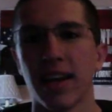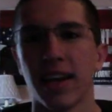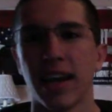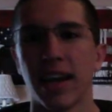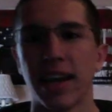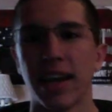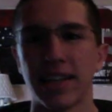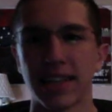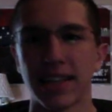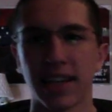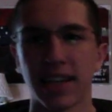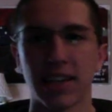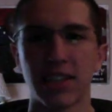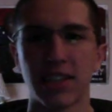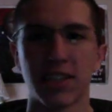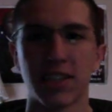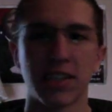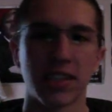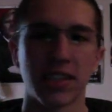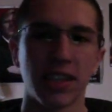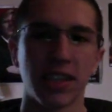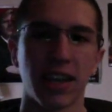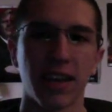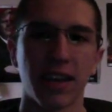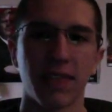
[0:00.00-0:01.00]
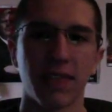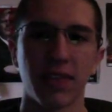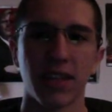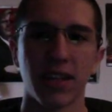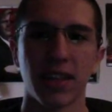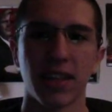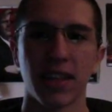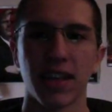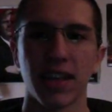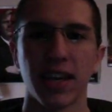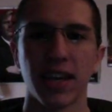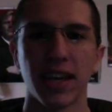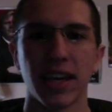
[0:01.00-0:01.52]
intelligence and
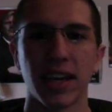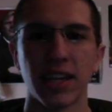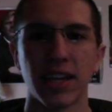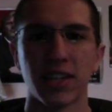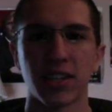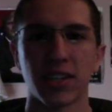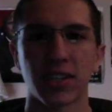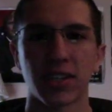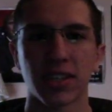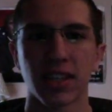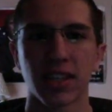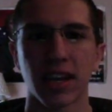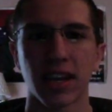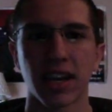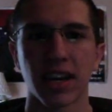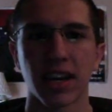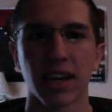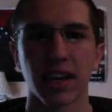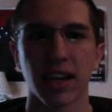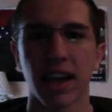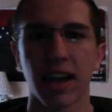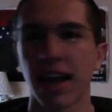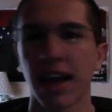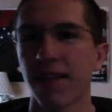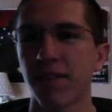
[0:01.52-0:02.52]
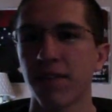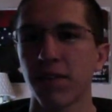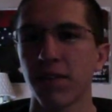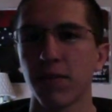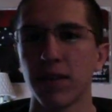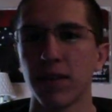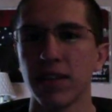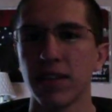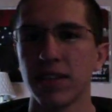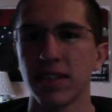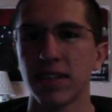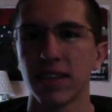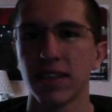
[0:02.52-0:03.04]
everything, and just having
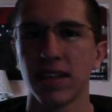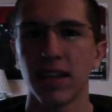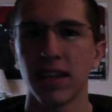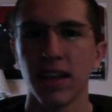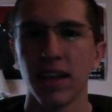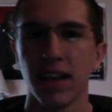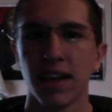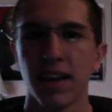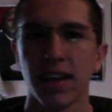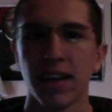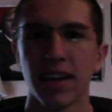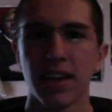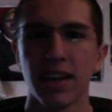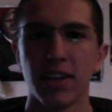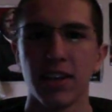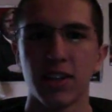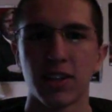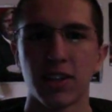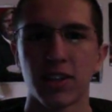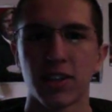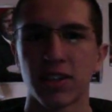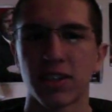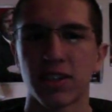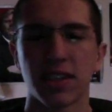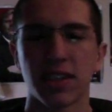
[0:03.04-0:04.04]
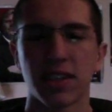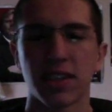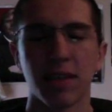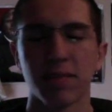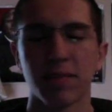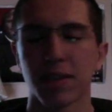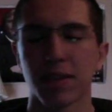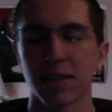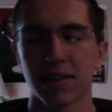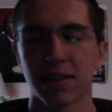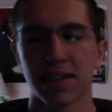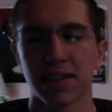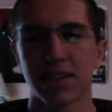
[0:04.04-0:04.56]
reason. He just seems
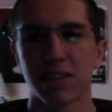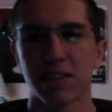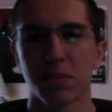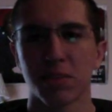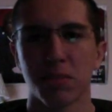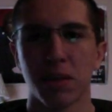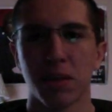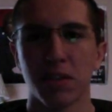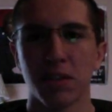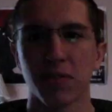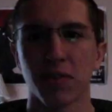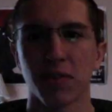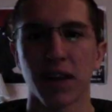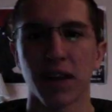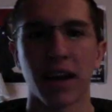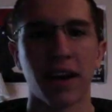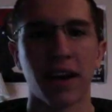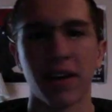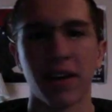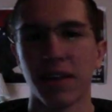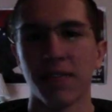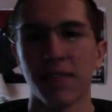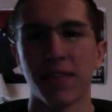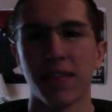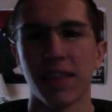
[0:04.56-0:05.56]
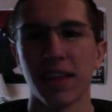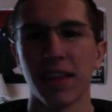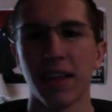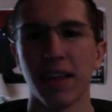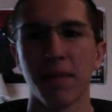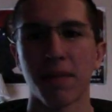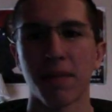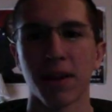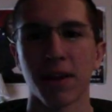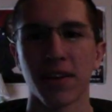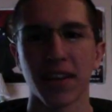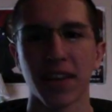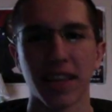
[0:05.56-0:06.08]
like such a peaceful guy. I don't even think he
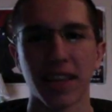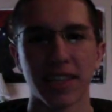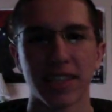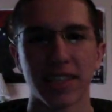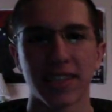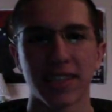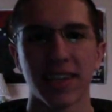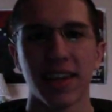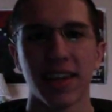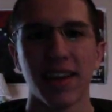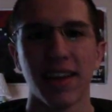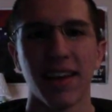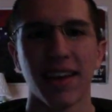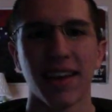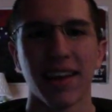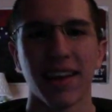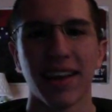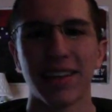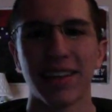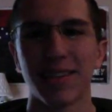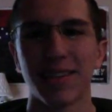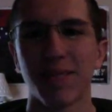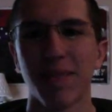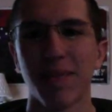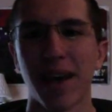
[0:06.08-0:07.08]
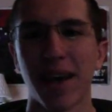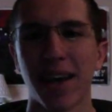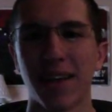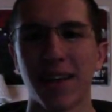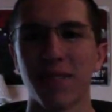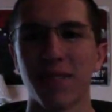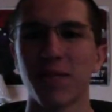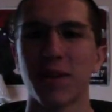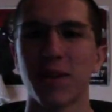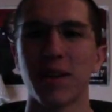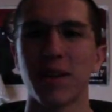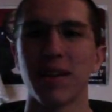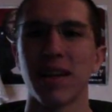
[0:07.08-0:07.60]
probably gets mad in
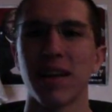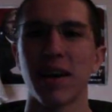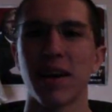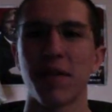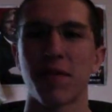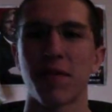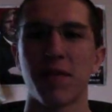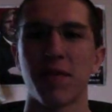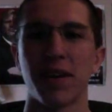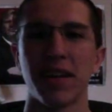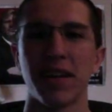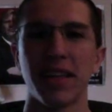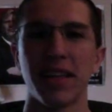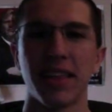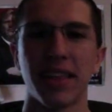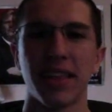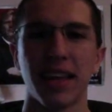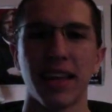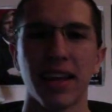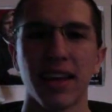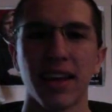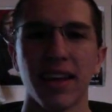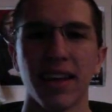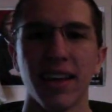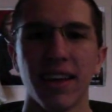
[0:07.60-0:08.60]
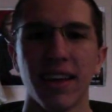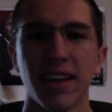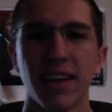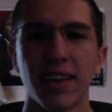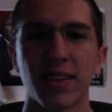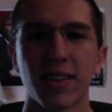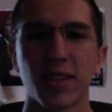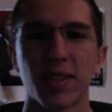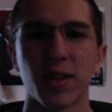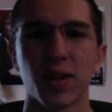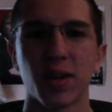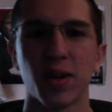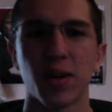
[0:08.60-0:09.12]
real life or anything.
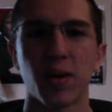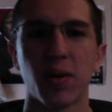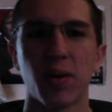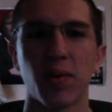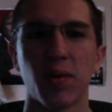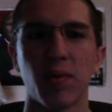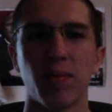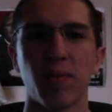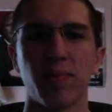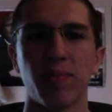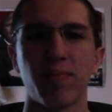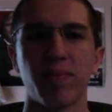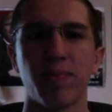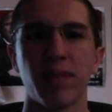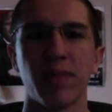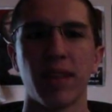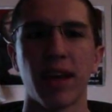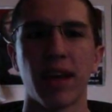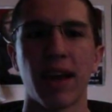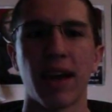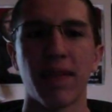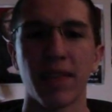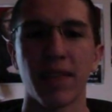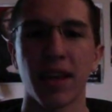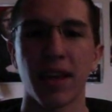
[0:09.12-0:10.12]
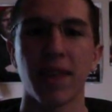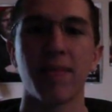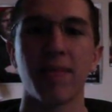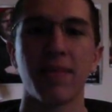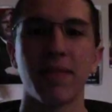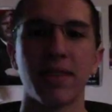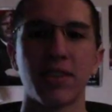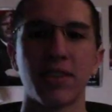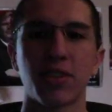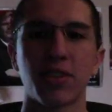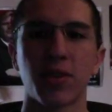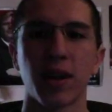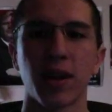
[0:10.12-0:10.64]
So having him in
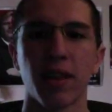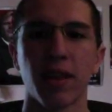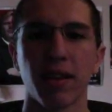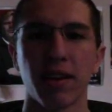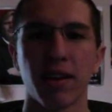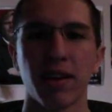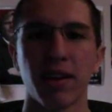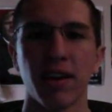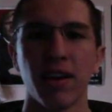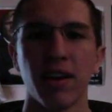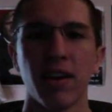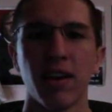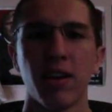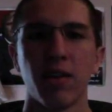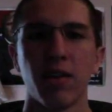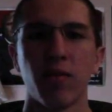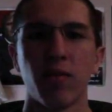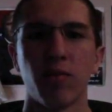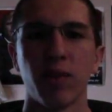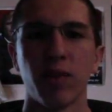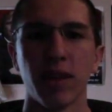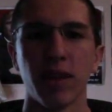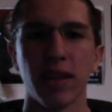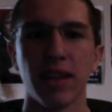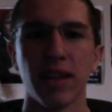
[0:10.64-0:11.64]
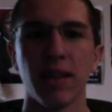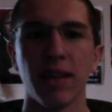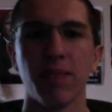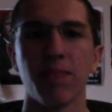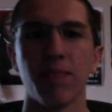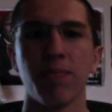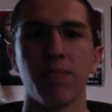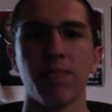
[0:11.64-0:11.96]
this trailer really,